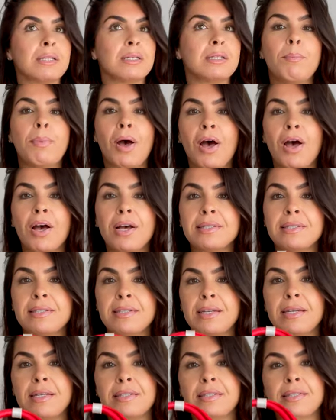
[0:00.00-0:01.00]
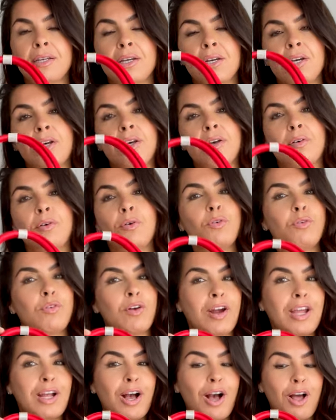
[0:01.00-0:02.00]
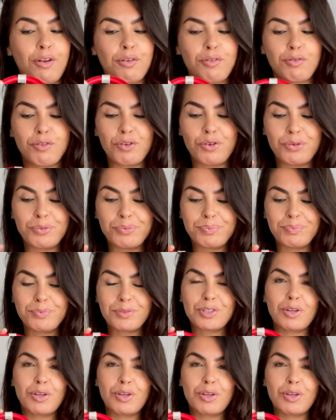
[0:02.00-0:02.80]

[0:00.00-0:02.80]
and purses, all very colourful.